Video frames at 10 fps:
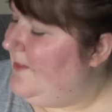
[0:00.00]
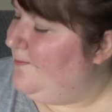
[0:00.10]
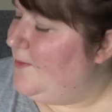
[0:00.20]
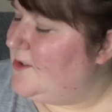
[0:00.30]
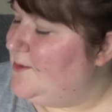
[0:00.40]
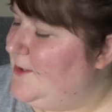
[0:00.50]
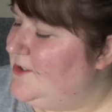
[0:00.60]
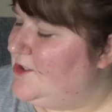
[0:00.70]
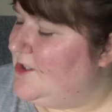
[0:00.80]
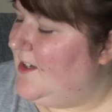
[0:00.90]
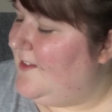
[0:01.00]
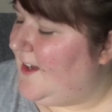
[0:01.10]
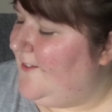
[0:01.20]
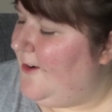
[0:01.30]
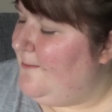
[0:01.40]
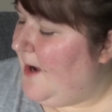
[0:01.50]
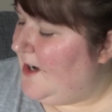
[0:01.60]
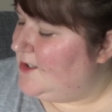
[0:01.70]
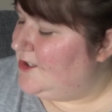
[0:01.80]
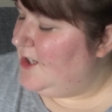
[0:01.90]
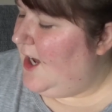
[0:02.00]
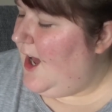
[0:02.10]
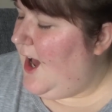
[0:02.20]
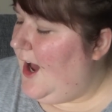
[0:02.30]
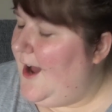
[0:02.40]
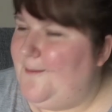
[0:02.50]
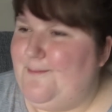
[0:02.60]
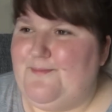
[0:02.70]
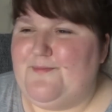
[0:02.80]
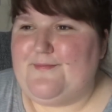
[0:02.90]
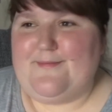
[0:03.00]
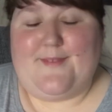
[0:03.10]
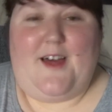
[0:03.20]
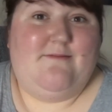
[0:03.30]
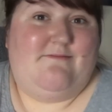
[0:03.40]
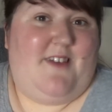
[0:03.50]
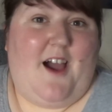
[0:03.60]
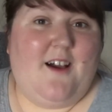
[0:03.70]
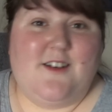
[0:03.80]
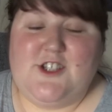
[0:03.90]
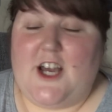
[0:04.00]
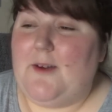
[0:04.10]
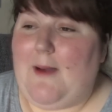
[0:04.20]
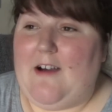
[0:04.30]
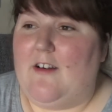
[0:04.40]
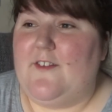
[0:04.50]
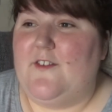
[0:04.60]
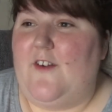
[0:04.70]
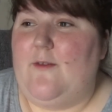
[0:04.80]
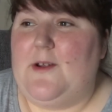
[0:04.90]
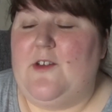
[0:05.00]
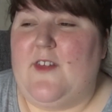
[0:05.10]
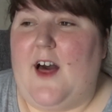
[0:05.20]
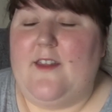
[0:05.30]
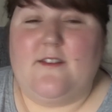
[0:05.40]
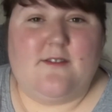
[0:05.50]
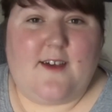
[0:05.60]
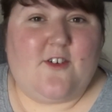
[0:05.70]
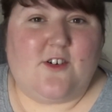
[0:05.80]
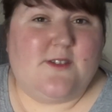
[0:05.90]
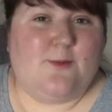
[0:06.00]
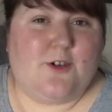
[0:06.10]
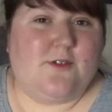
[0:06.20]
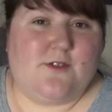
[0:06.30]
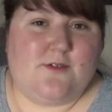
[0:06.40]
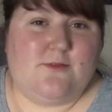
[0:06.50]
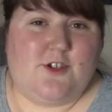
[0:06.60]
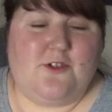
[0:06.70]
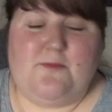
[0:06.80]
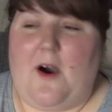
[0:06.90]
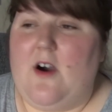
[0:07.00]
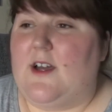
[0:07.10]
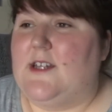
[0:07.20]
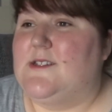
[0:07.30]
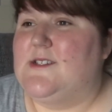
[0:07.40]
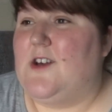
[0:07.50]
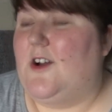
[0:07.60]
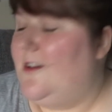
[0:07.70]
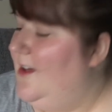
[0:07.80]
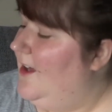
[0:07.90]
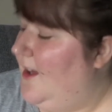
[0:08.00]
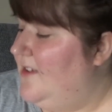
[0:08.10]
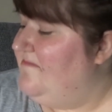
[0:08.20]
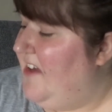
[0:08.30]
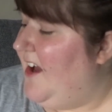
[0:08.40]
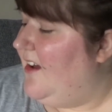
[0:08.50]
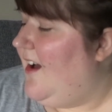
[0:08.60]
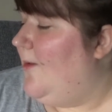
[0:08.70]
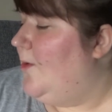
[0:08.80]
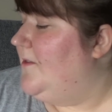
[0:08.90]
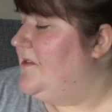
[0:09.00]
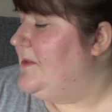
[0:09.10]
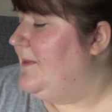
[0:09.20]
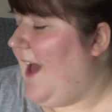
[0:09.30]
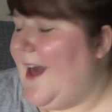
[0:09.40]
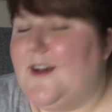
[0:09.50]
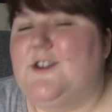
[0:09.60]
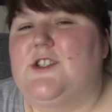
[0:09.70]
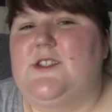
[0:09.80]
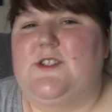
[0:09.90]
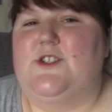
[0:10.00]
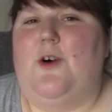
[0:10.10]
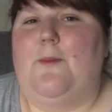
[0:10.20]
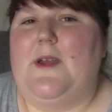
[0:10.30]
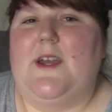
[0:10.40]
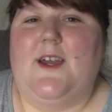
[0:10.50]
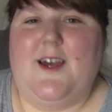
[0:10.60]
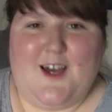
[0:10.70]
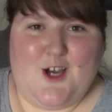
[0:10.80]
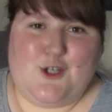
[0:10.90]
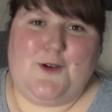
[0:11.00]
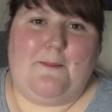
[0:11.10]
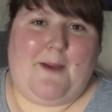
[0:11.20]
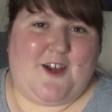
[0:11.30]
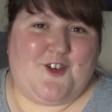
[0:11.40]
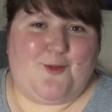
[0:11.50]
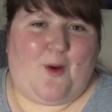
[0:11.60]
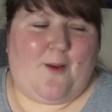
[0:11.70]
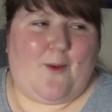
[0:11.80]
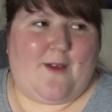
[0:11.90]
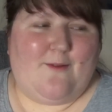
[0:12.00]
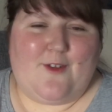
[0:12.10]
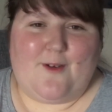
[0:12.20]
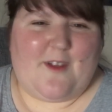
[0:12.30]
Book Depository, thank you very much. Um, yeah, check them out if you've never been on there. They, have got some good good bargains. So yeah, I will use them again. I'll just not be too impatient while I'm waiting for them.